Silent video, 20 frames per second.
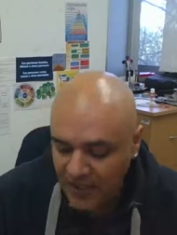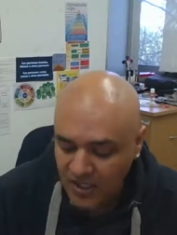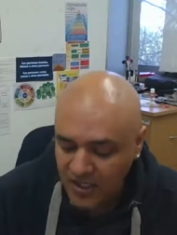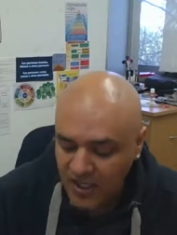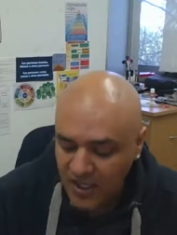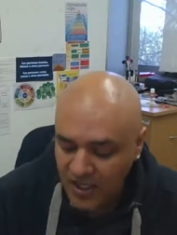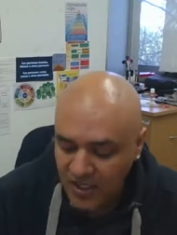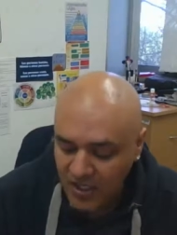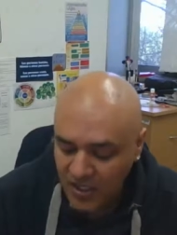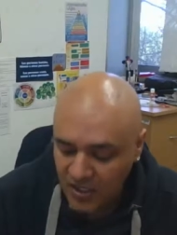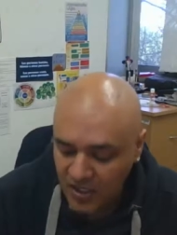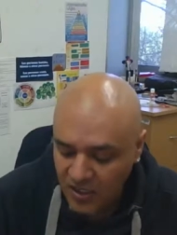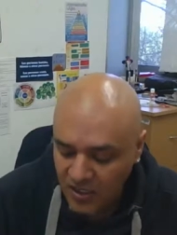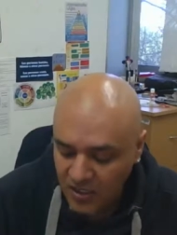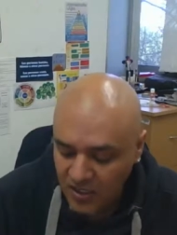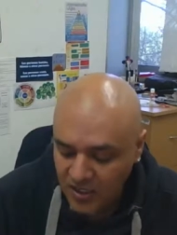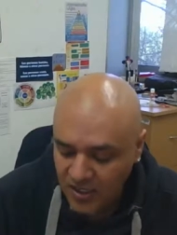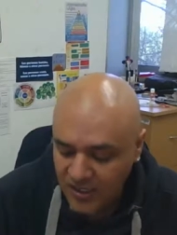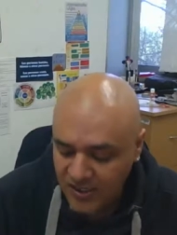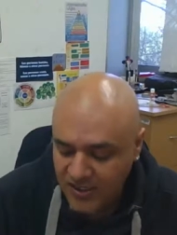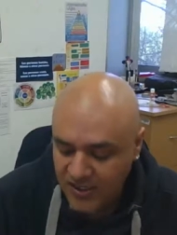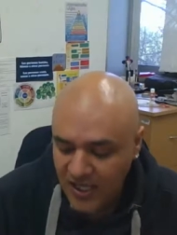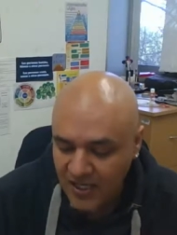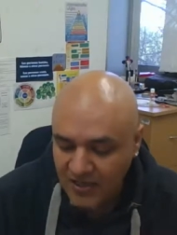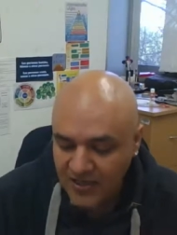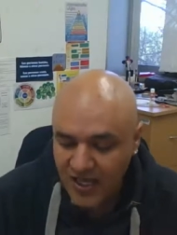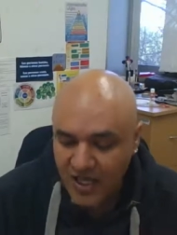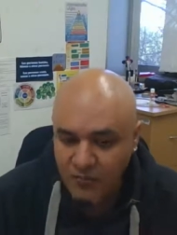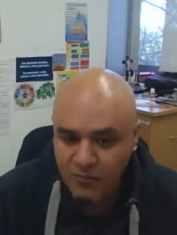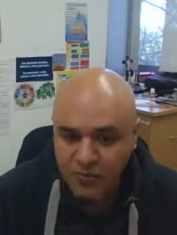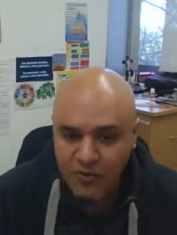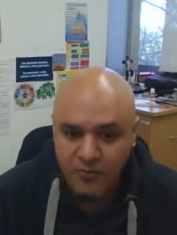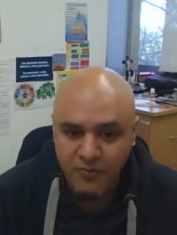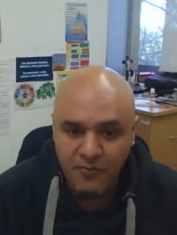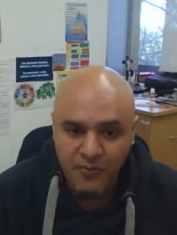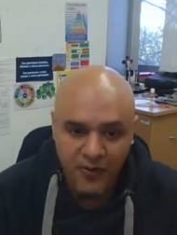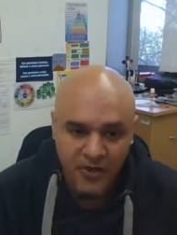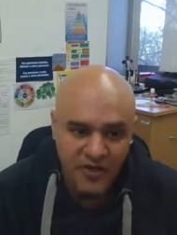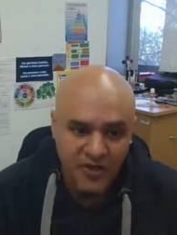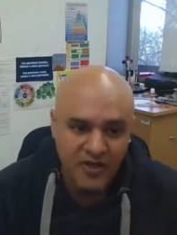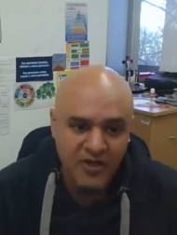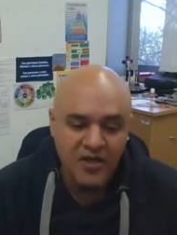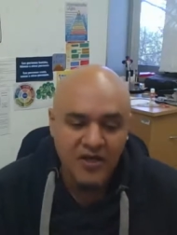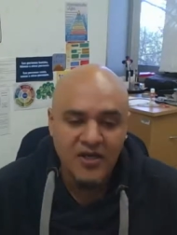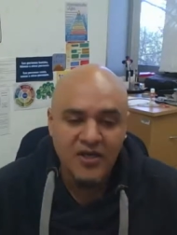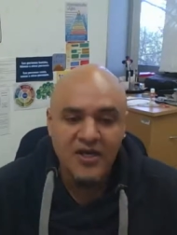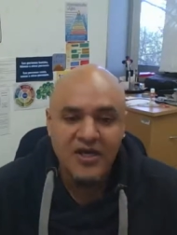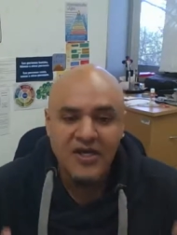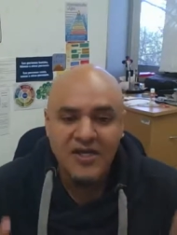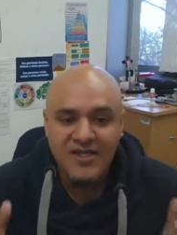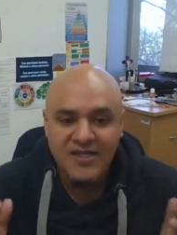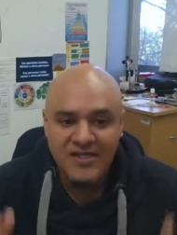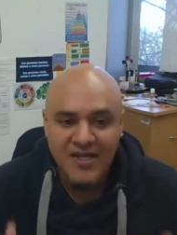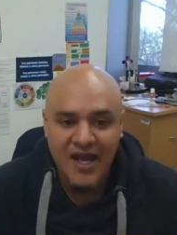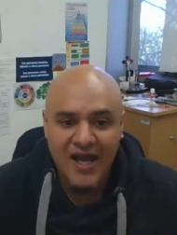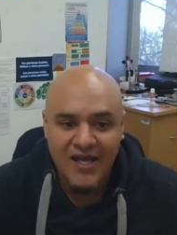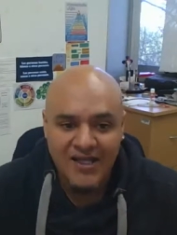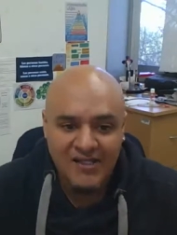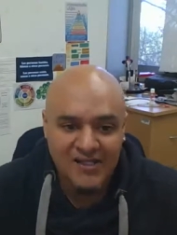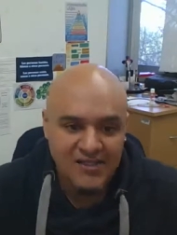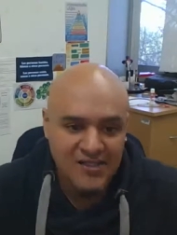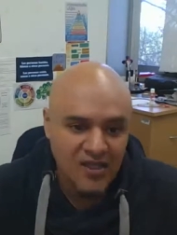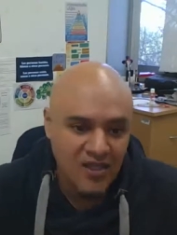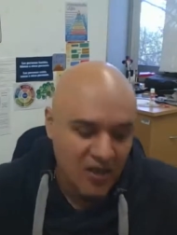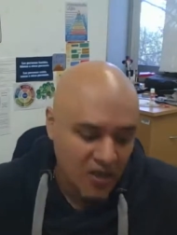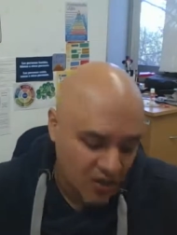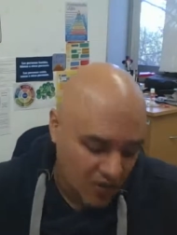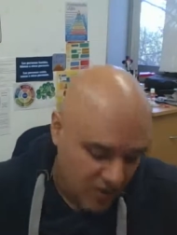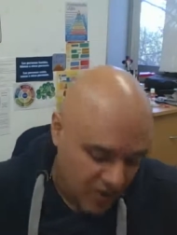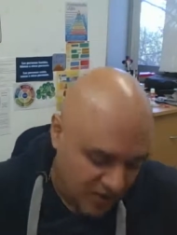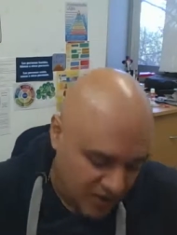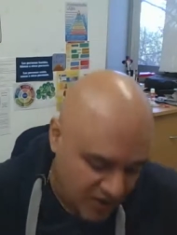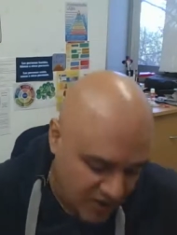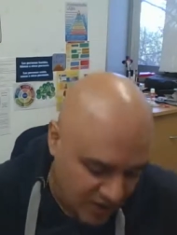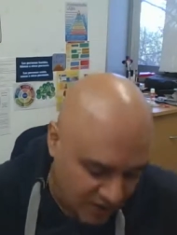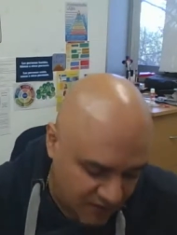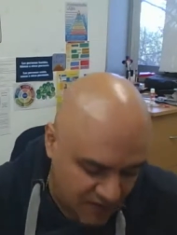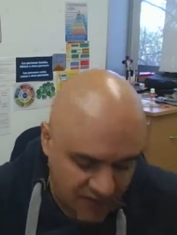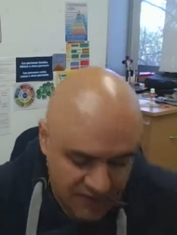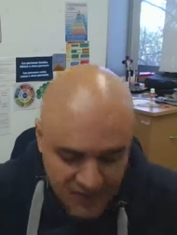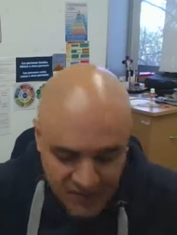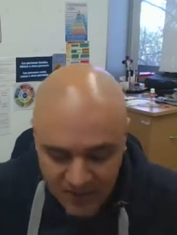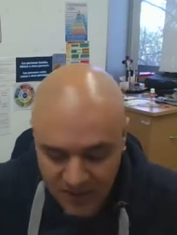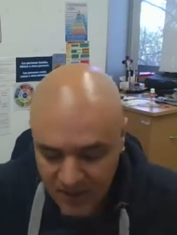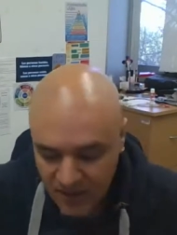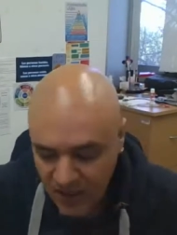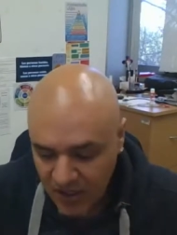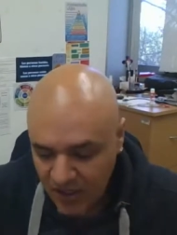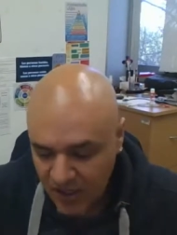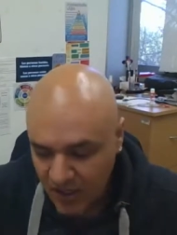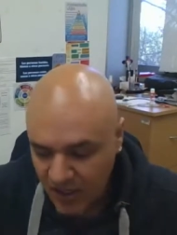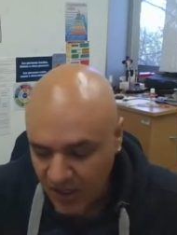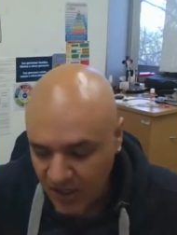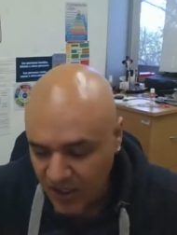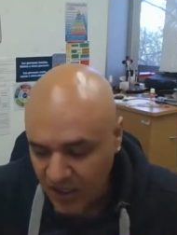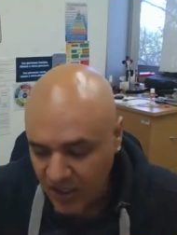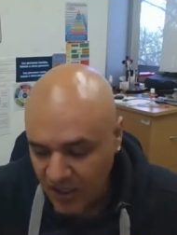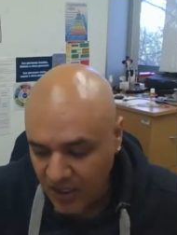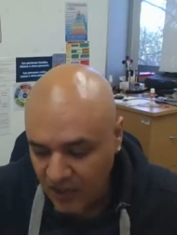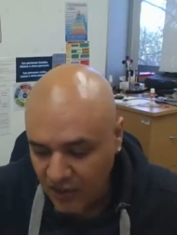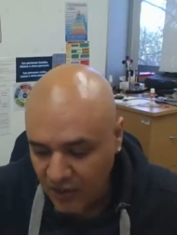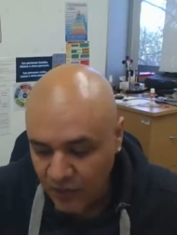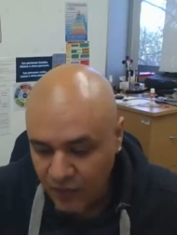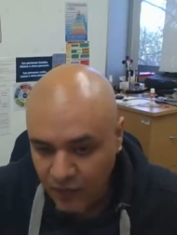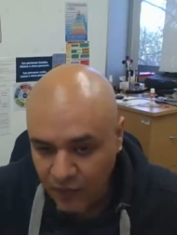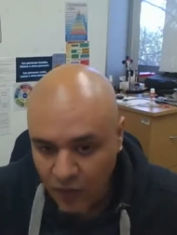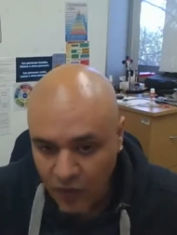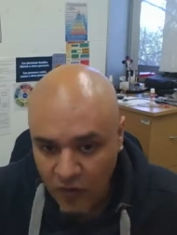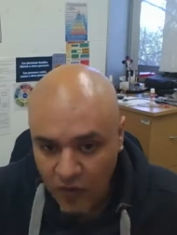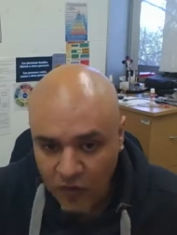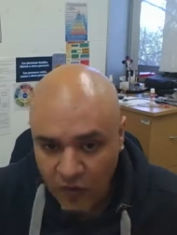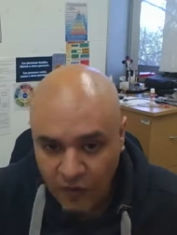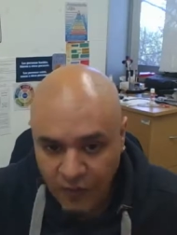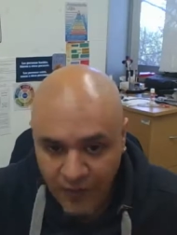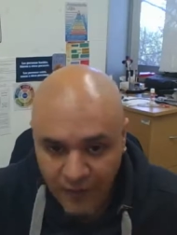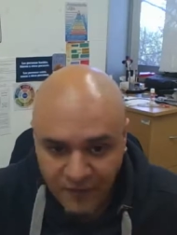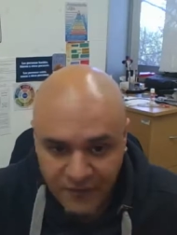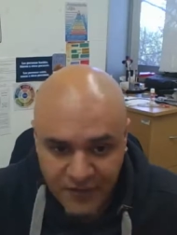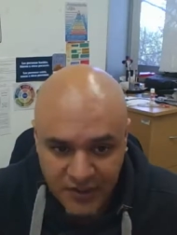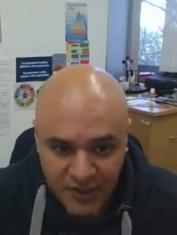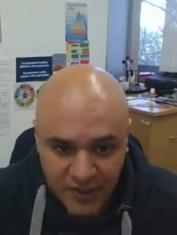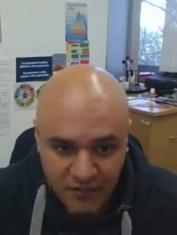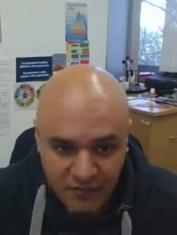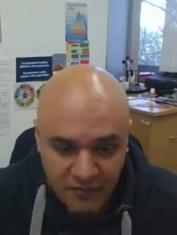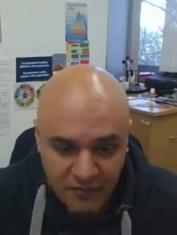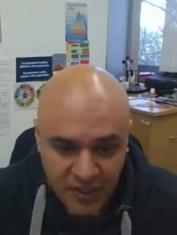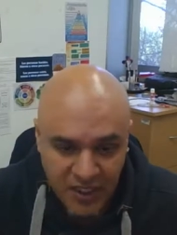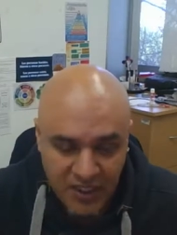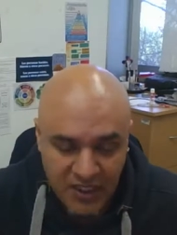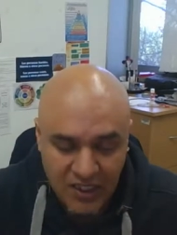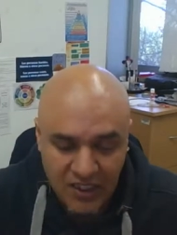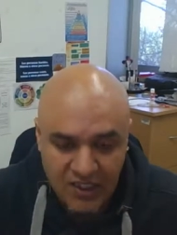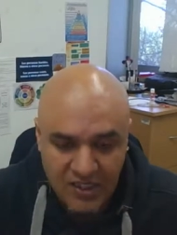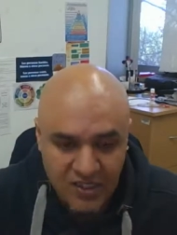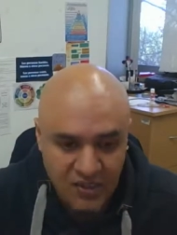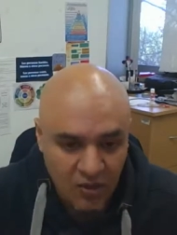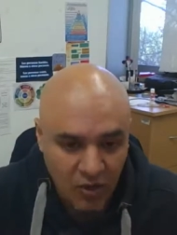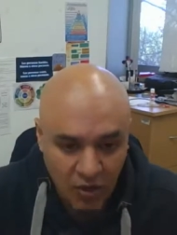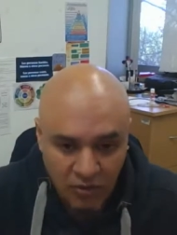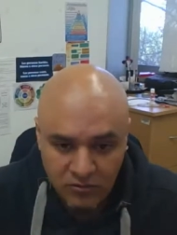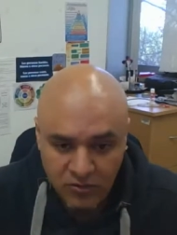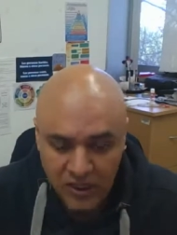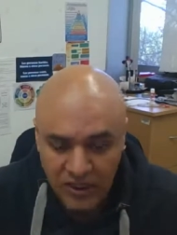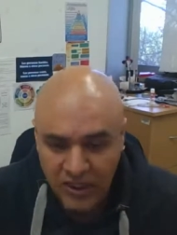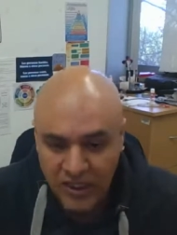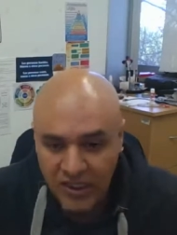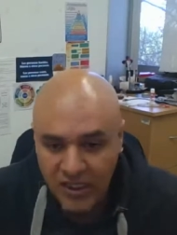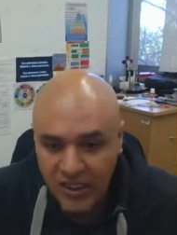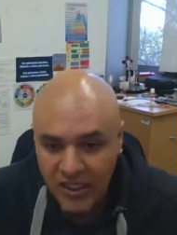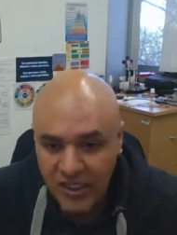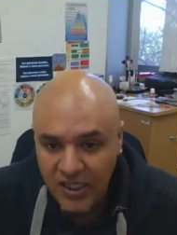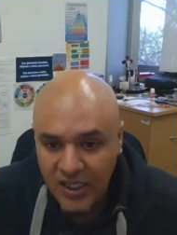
the idea here is that they prepare tasks, activities for 15 minutes only,